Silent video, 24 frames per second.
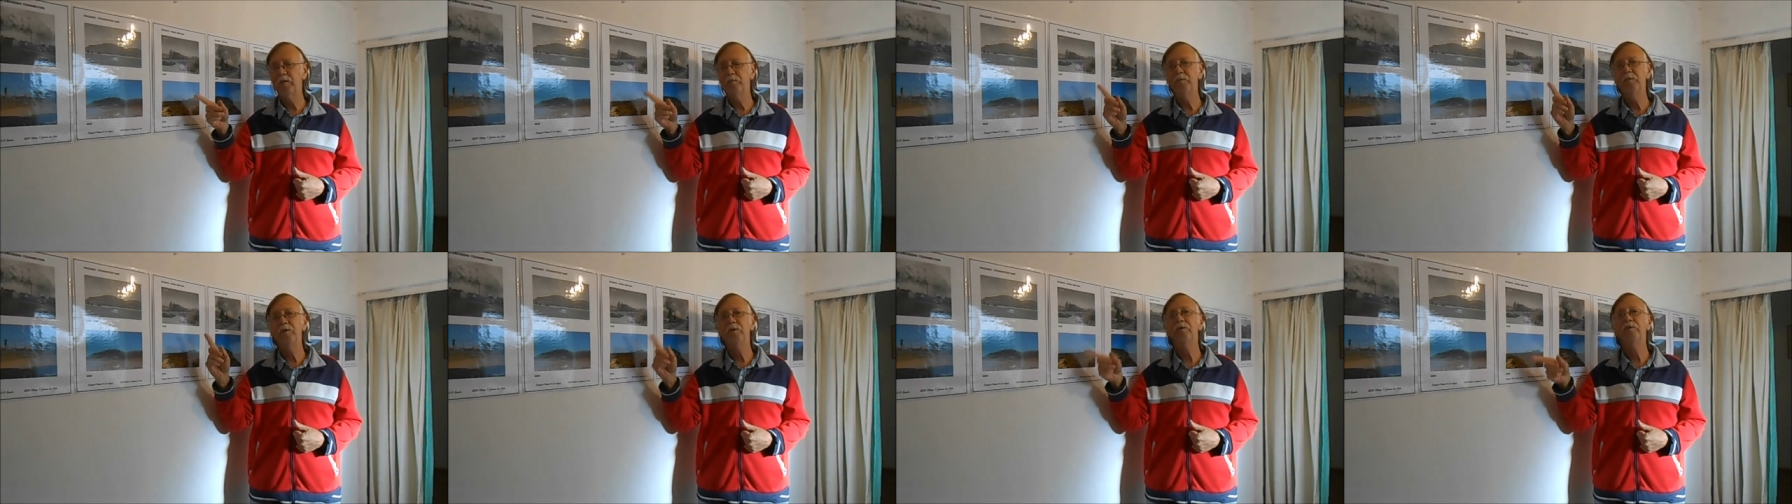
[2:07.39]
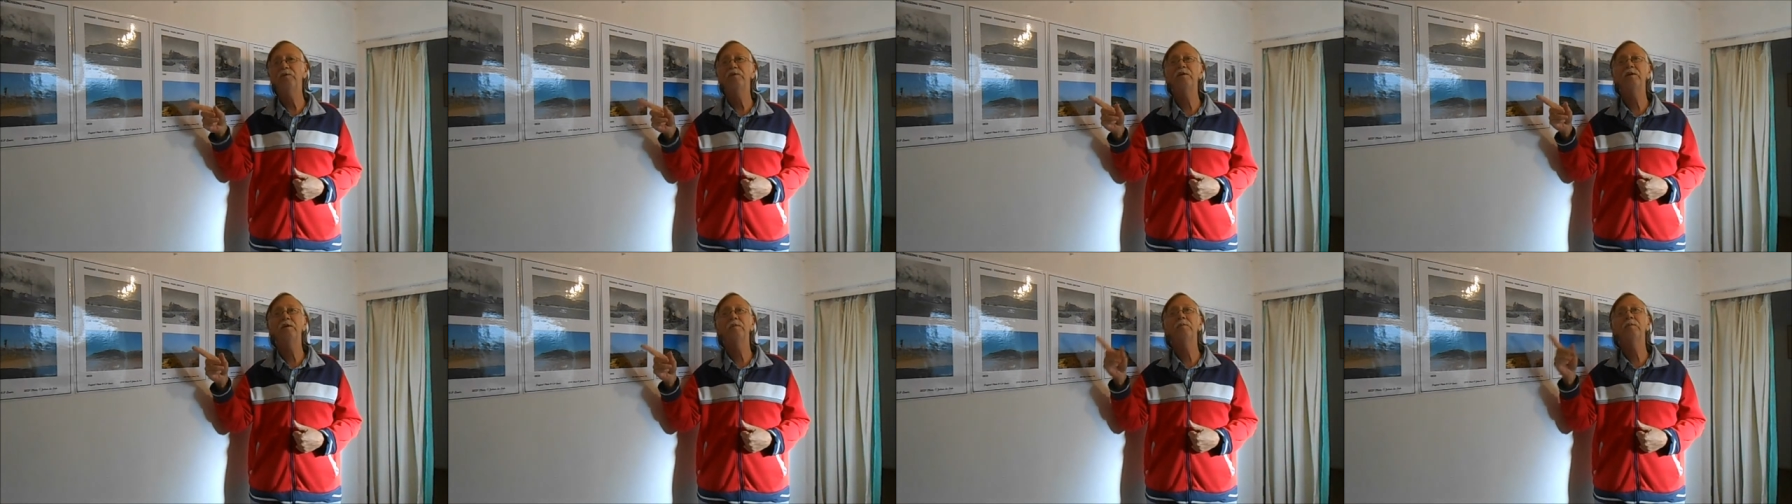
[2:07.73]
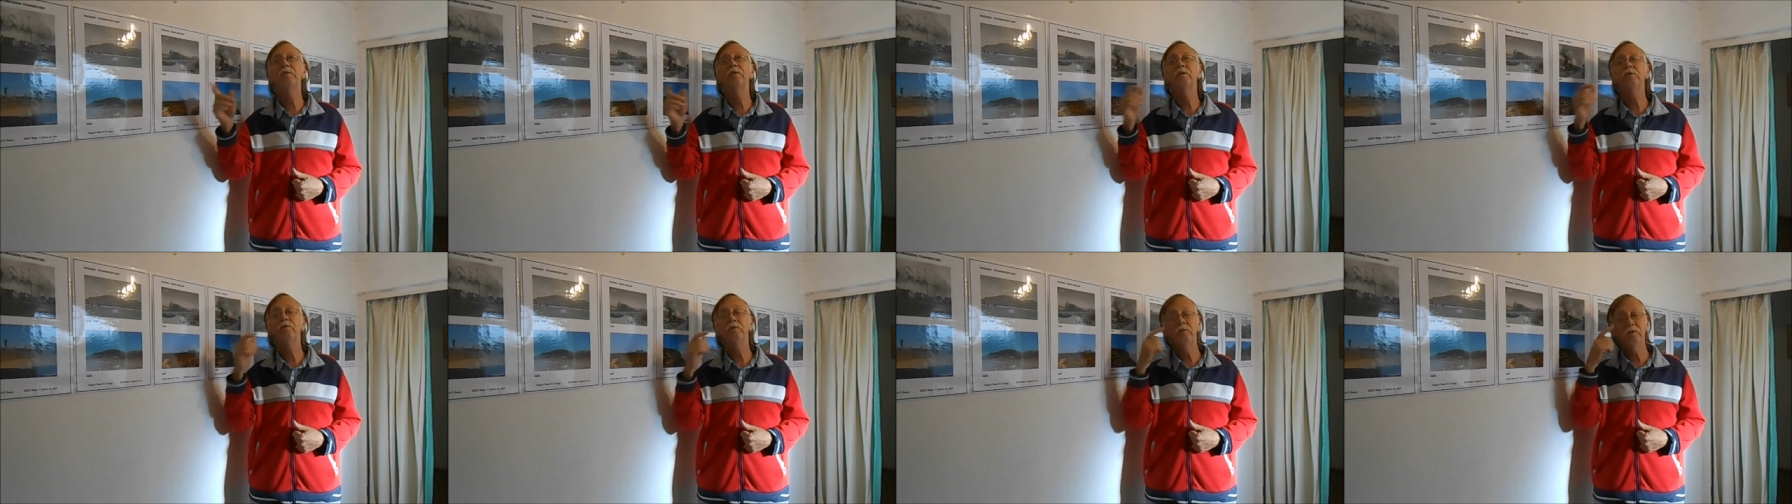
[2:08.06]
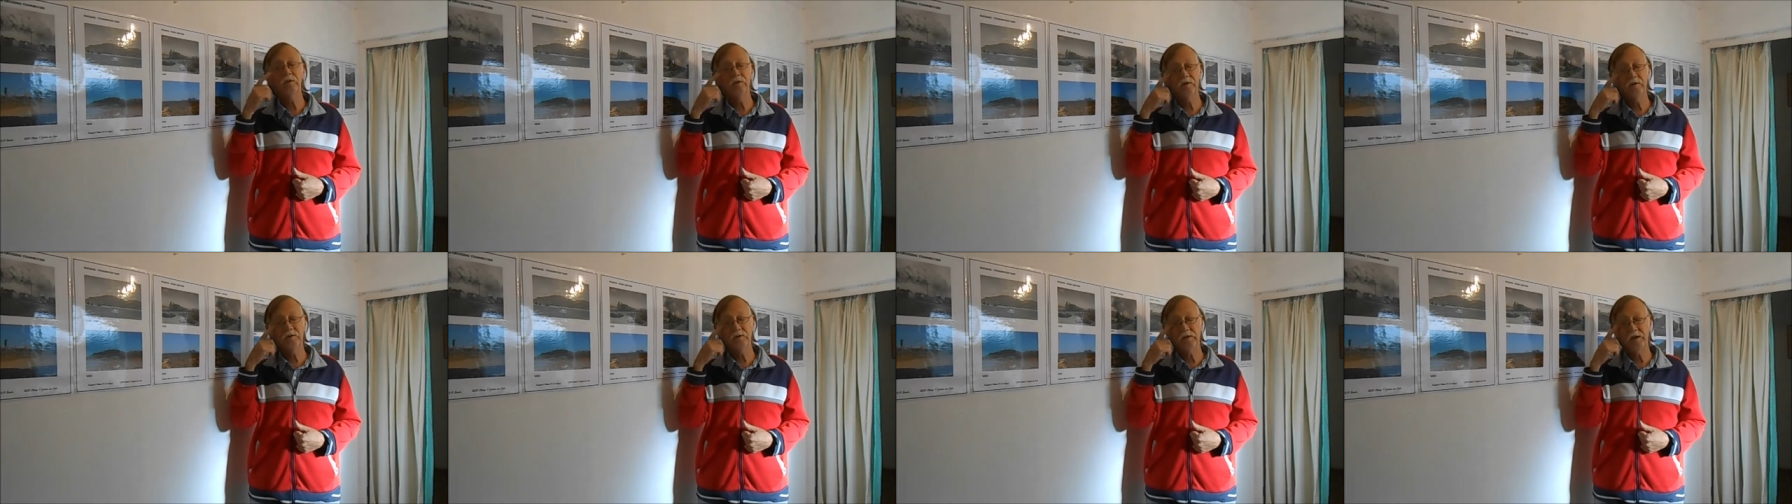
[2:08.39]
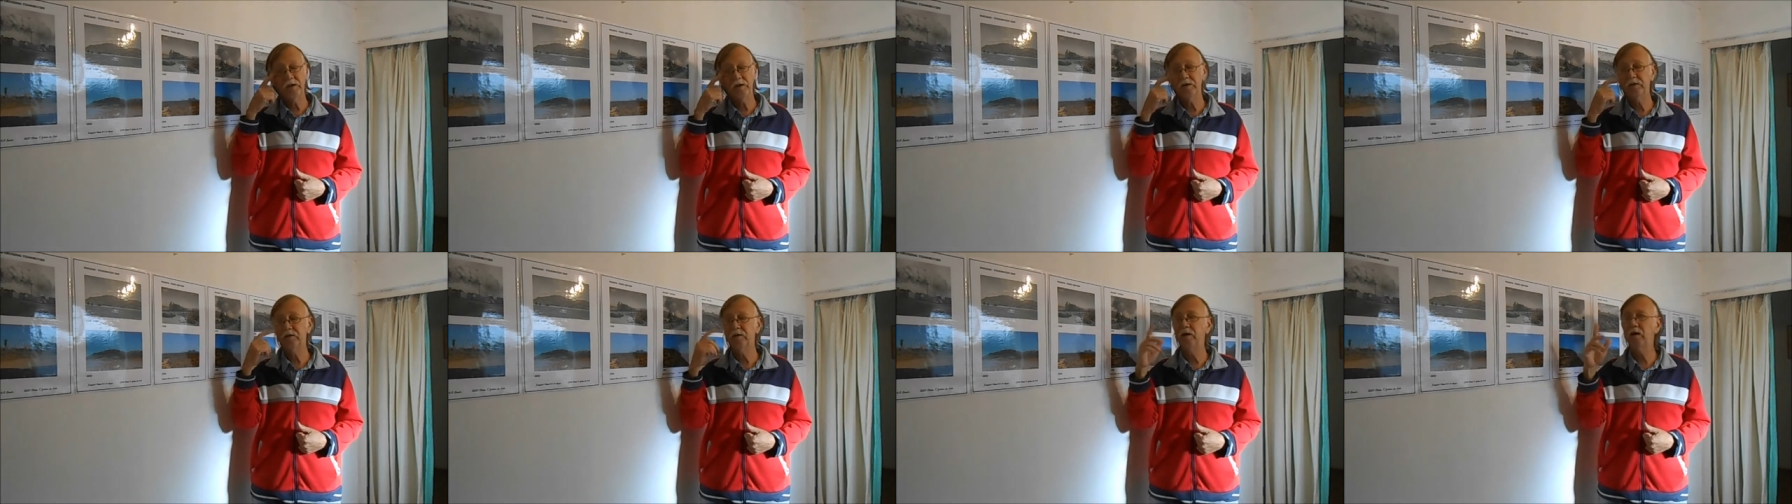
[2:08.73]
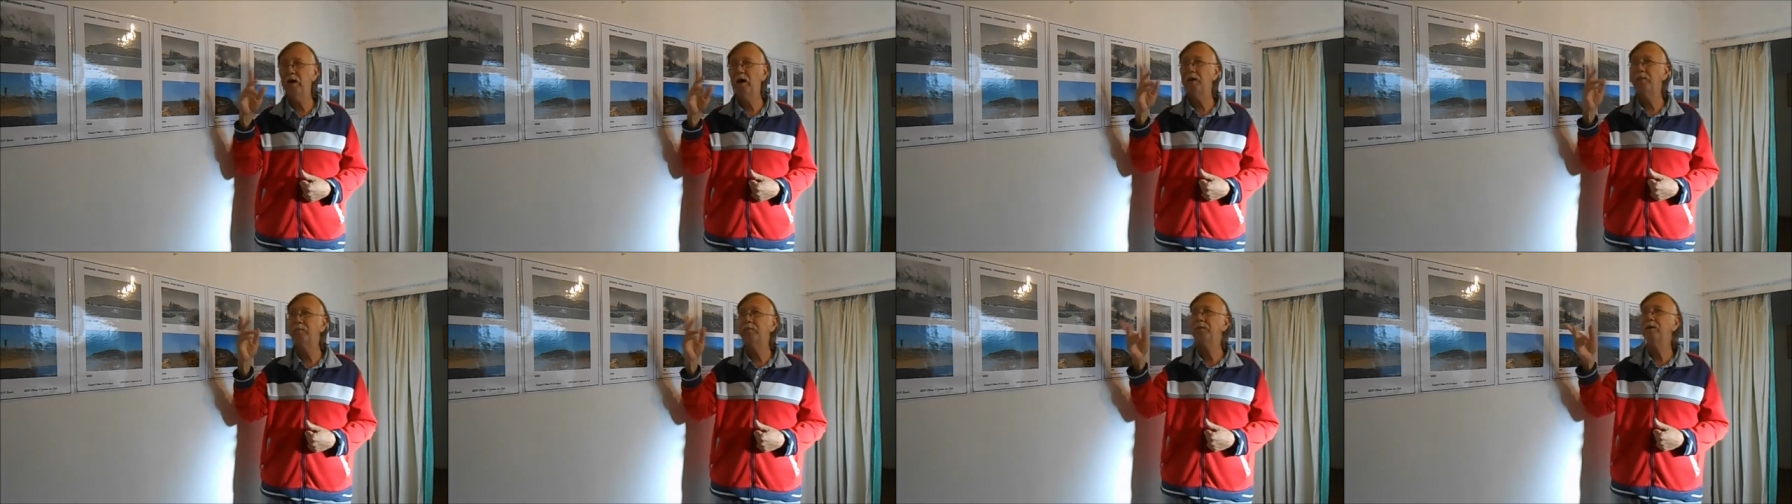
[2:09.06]
Museum and Tourist Center
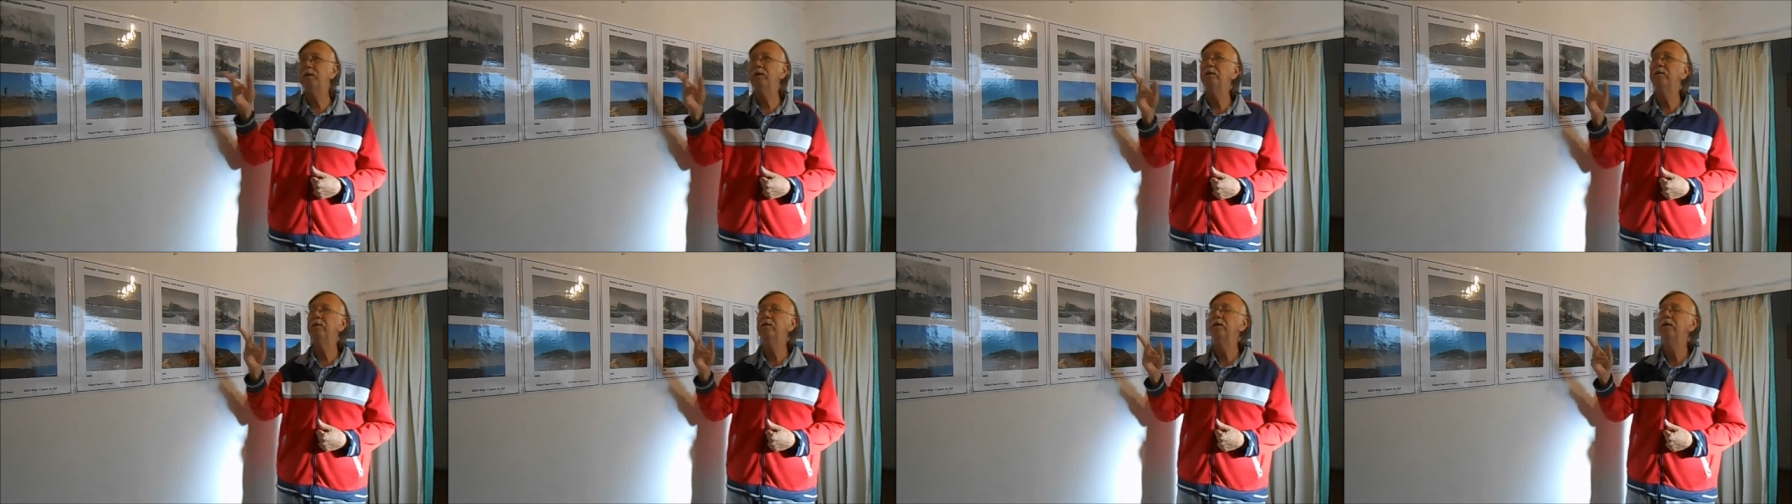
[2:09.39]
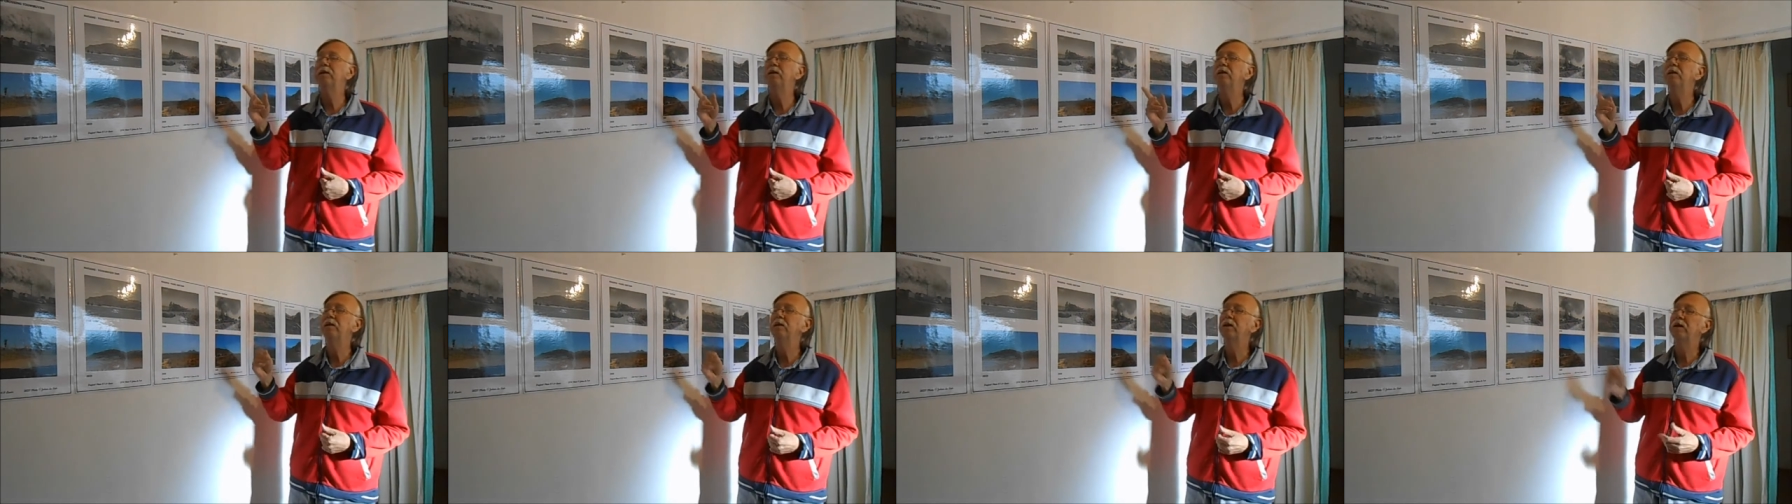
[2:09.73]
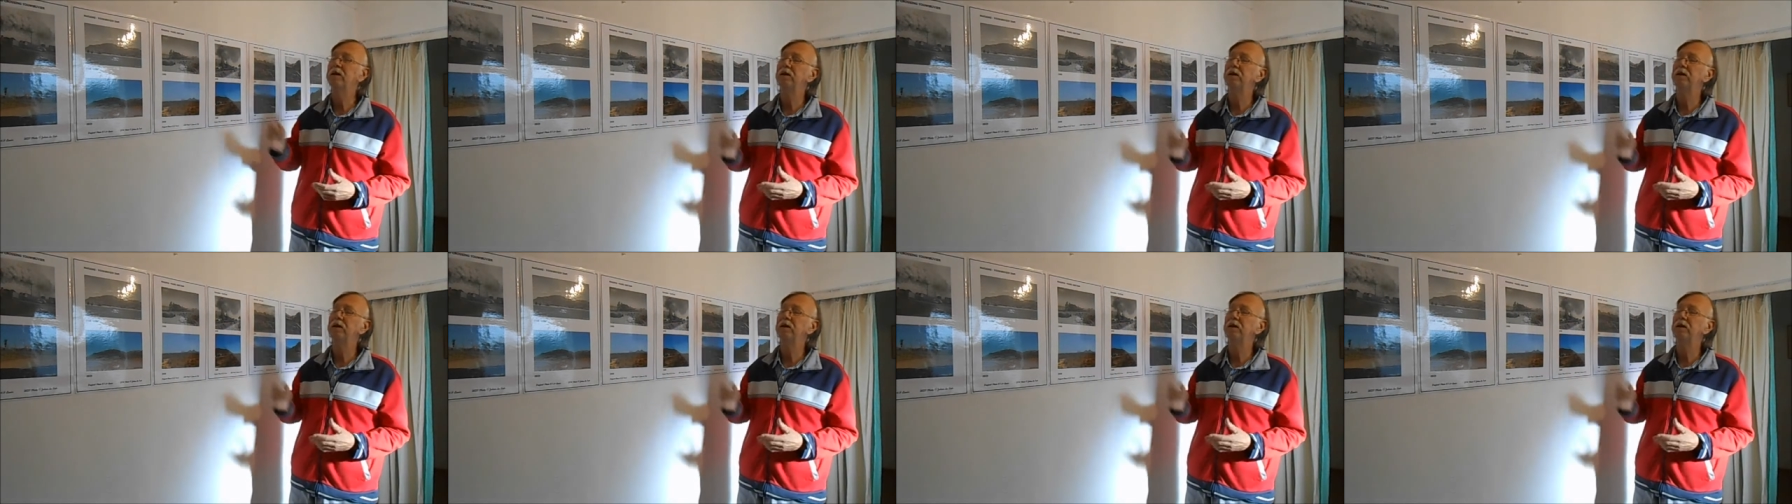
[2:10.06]
up here in